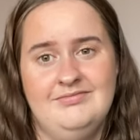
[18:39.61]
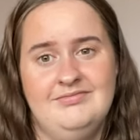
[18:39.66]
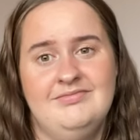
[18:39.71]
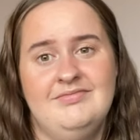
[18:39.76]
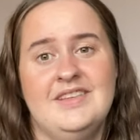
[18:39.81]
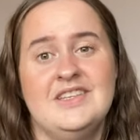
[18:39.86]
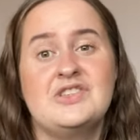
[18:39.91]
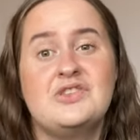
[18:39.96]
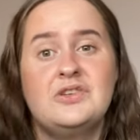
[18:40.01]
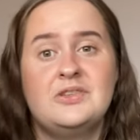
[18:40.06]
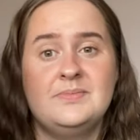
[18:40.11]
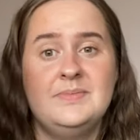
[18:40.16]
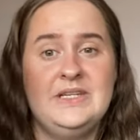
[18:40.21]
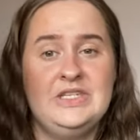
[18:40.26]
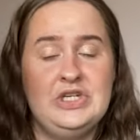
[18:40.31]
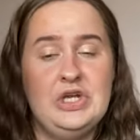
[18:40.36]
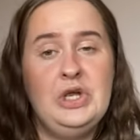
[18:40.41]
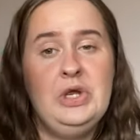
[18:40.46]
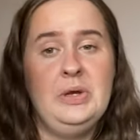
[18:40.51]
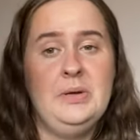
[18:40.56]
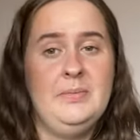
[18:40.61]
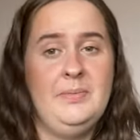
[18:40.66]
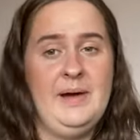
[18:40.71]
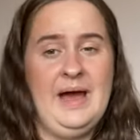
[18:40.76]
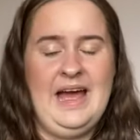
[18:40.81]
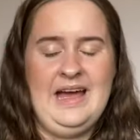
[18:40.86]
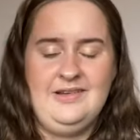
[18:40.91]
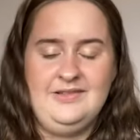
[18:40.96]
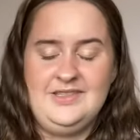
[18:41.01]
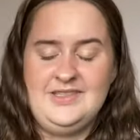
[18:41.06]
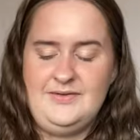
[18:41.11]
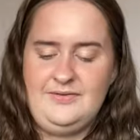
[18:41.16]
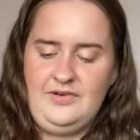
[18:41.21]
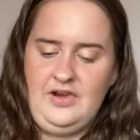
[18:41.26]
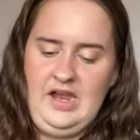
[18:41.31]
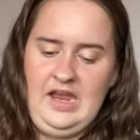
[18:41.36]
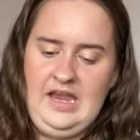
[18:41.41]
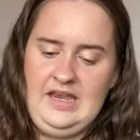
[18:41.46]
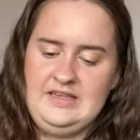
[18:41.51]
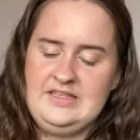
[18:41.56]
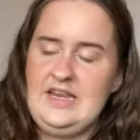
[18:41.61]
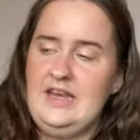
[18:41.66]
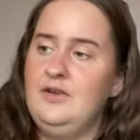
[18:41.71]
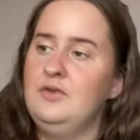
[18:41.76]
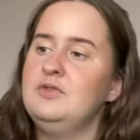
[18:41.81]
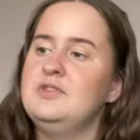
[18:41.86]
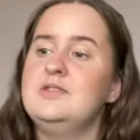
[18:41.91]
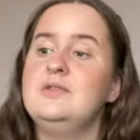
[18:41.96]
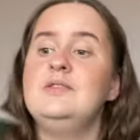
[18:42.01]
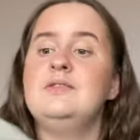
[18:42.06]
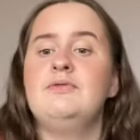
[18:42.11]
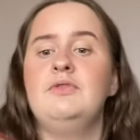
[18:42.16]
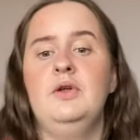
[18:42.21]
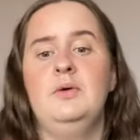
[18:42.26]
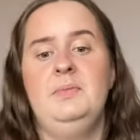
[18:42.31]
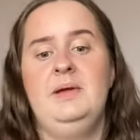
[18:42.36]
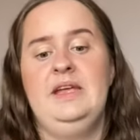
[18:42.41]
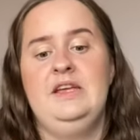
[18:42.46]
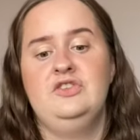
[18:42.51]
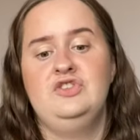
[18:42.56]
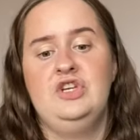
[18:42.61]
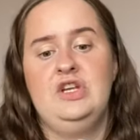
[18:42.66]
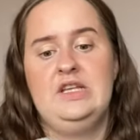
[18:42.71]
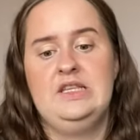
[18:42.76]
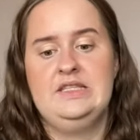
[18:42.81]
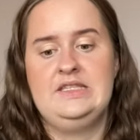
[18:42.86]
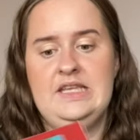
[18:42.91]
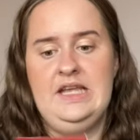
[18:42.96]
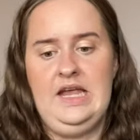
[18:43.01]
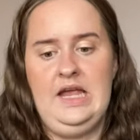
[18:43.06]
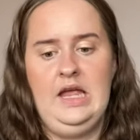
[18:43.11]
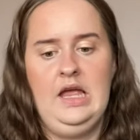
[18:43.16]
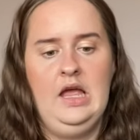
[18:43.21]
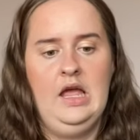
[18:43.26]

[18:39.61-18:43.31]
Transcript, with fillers: This cost me £2 freaking 10. Also, it's floppy, as you can see.